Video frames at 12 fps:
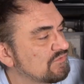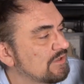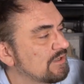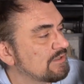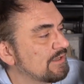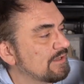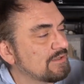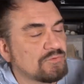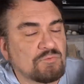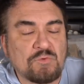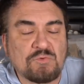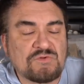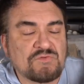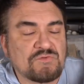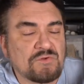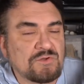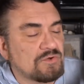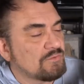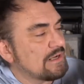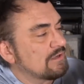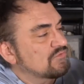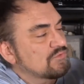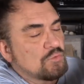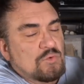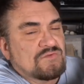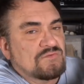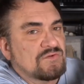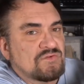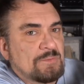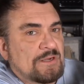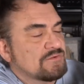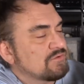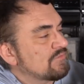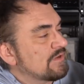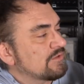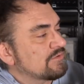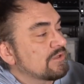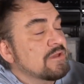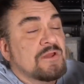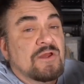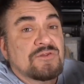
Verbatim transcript: my son, and we were just looking around, so I wasn't expecting to find anything.